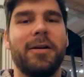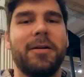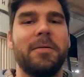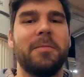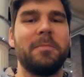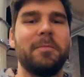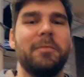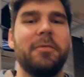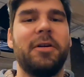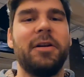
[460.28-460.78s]

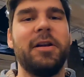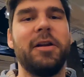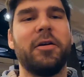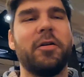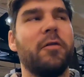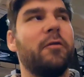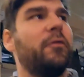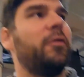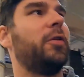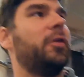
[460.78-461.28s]
am really
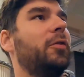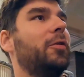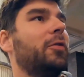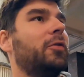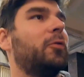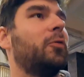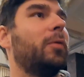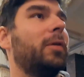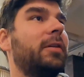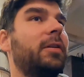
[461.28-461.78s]

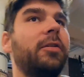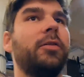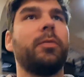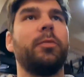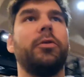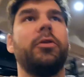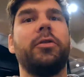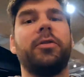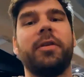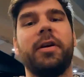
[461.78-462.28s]
confused what this
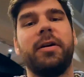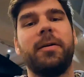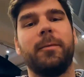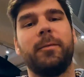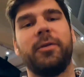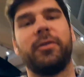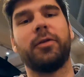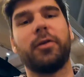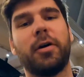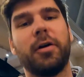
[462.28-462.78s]

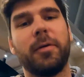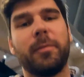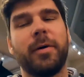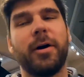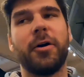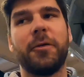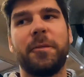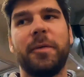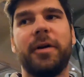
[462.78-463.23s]
museum is all about